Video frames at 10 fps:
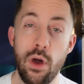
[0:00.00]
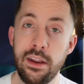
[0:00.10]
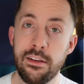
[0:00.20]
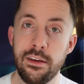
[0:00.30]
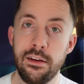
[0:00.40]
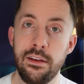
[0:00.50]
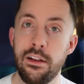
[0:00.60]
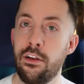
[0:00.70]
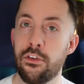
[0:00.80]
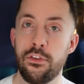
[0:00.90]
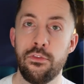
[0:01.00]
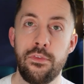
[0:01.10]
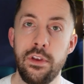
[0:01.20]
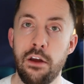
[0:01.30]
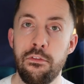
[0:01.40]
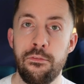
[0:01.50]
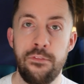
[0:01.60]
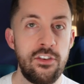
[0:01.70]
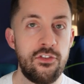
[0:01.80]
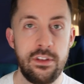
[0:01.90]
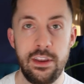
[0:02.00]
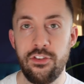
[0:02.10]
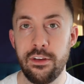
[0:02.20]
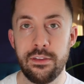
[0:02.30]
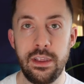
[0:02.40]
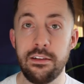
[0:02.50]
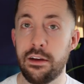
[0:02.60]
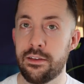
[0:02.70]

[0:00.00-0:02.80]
Wellington, lots of fish dishes, things like